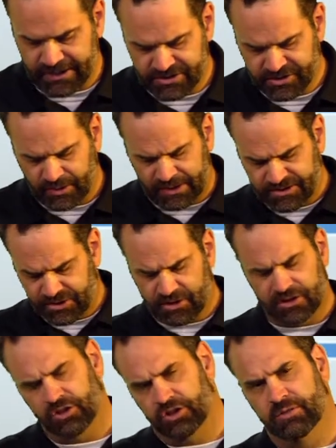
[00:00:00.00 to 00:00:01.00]
And so I
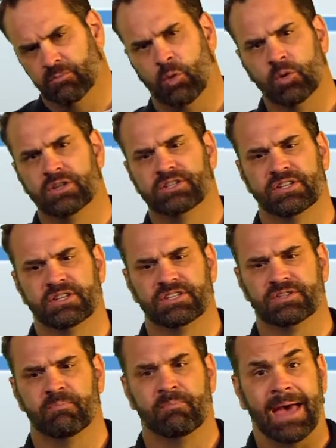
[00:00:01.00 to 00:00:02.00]
started looking more into
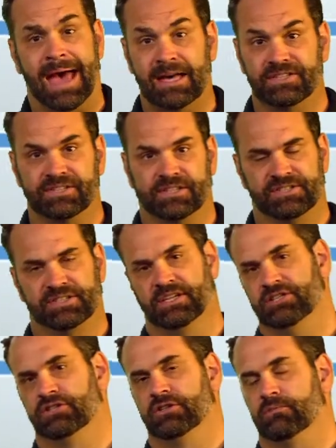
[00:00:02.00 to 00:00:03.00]
this mass
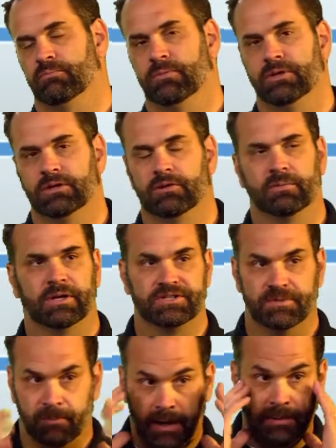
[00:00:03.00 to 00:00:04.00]
extinction, because
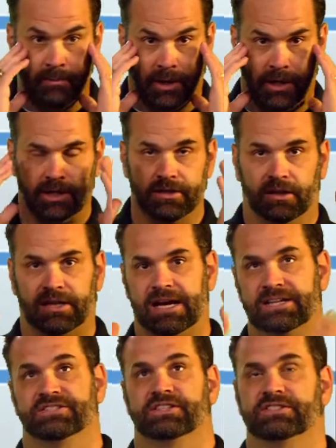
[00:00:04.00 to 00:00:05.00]
in my mind, the
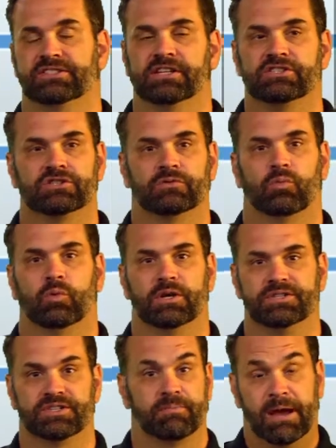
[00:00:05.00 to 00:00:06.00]
last extinction
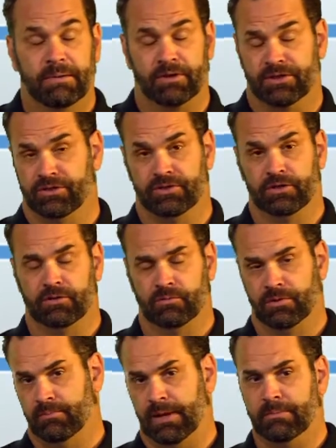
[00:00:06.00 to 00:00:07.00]
was the mammoth,
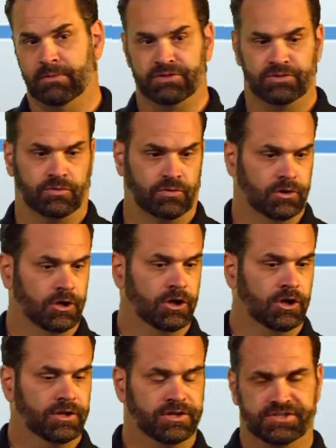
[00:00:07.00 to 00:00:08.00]
the mammoths or
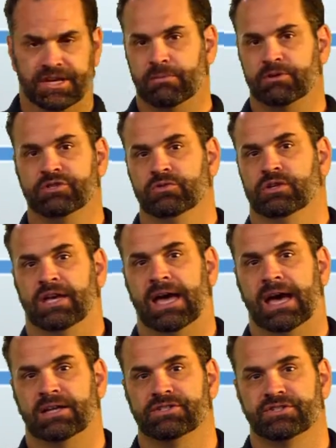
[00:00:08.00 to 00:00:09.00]
the saber-toothed
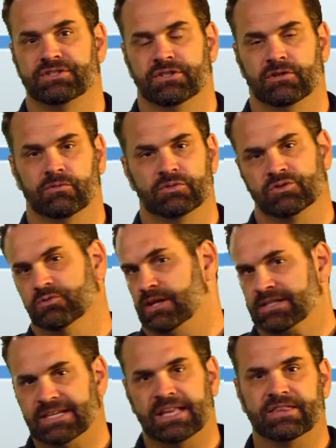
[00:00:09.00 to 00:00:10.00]
cats, which was
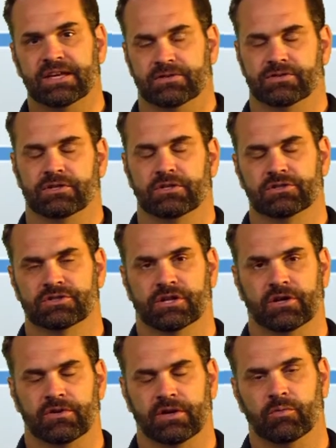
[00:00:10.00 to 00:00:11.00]
like 10,000 years
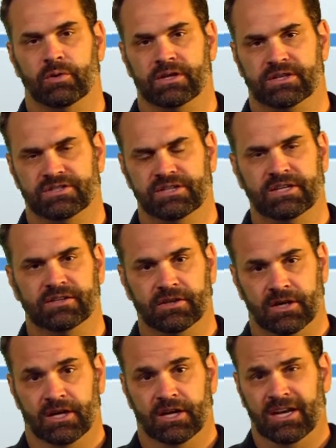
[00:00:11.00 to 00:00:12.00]
ago, they went extinct.
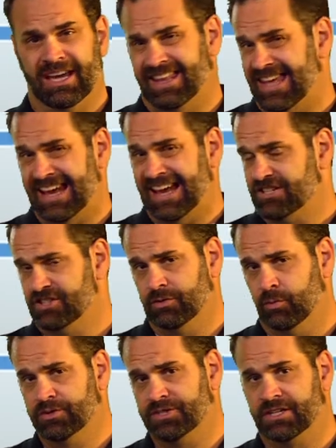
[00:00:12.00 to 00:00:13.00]
And that actually
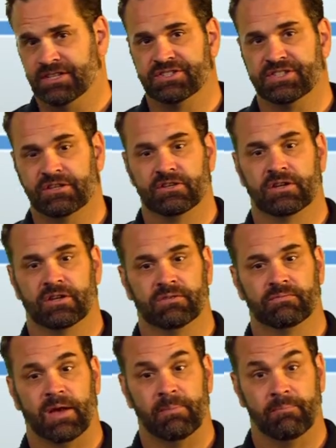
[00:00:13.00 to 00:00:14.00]
wasn't considered
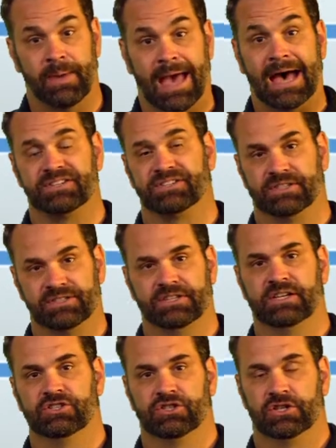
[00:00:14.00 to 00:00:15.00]
a mass
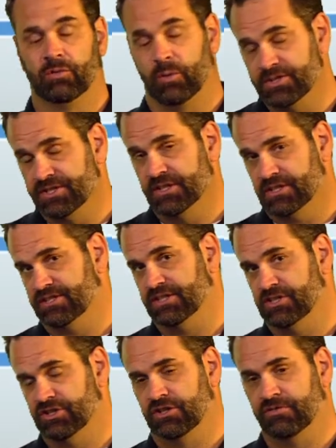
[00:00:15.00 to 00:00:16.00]
extinction. It was an
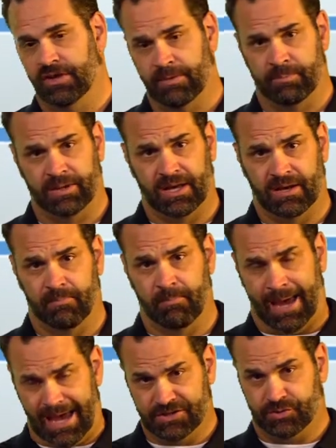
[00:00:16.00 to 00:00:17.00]
extinction event, but not a
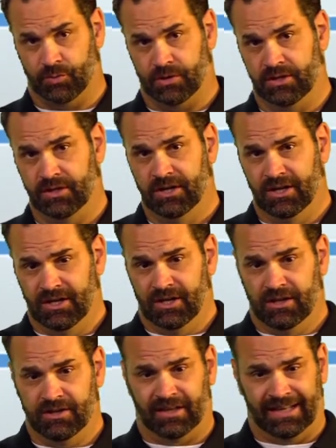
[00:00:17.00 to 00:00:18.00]
mass one.
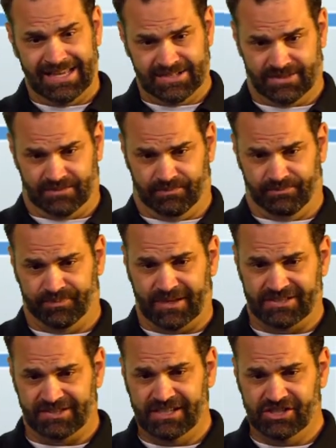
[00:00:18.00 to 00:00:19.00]
The last
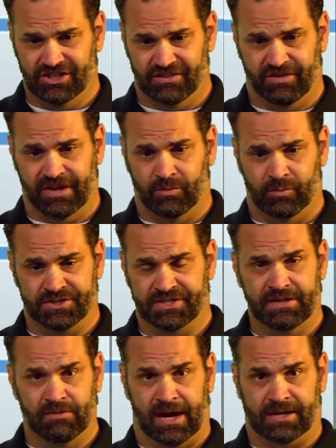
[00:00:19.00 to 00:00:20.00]
extinction event was
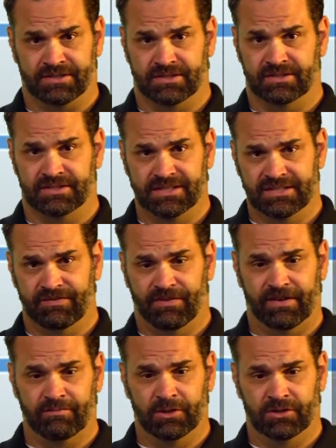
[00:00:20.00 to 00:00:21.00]
T-Rex,
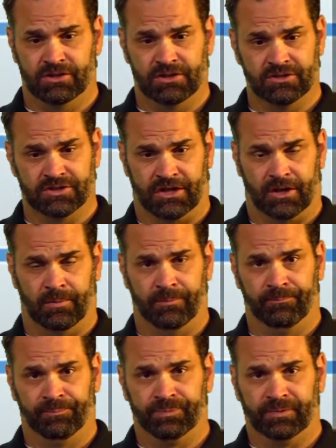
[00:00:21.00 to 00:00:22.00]
65 million years ago.
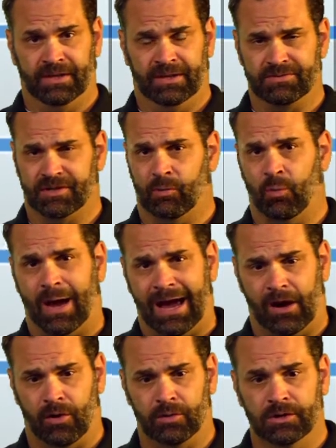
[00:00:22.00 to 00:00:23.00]
And I was like,
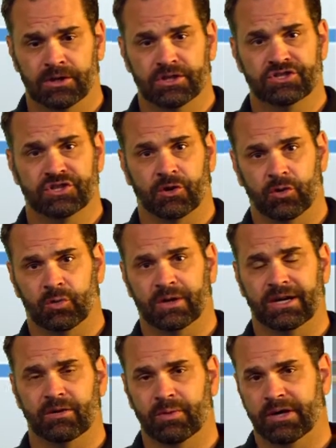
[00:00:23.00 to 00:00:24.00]
wow. So
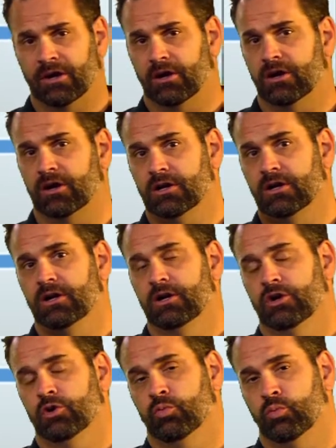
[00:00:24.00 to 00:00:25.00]
here we are.
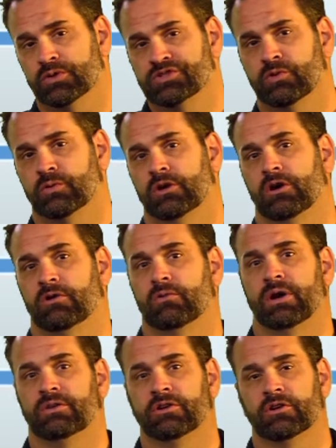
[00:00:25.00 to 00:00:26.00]
What's going on
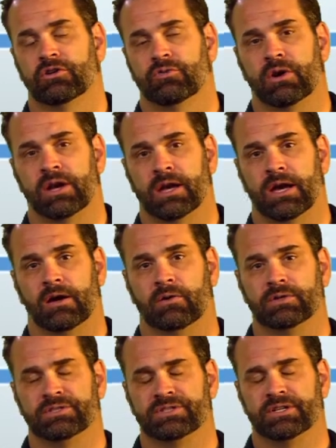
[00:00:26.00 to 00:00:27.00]
around the Earth right now
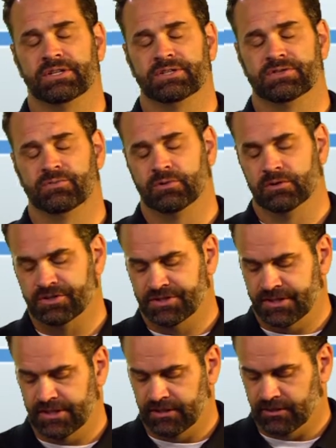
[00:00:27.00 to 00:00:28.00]
is we're
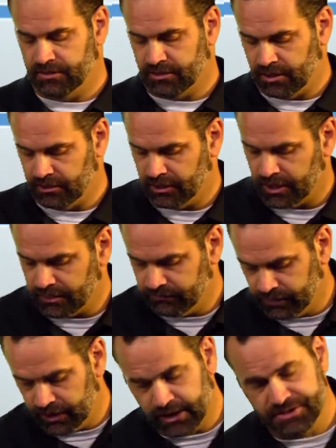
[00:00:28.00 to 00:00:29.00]
seeing a lot of
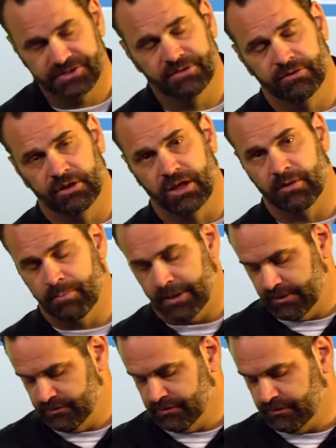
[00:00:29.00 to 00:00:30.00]
loss of a lot of
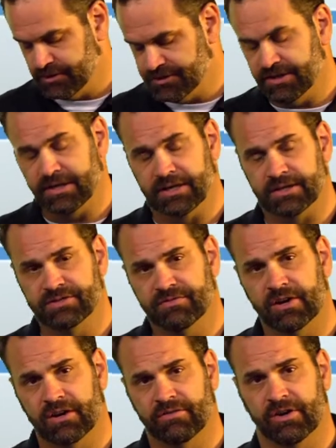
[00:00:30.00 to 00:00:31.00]
biodiversity, and it's
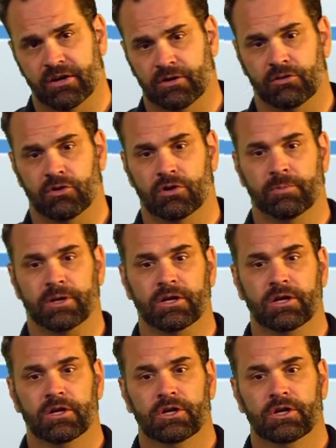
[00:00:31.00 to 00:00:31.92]
very alarming.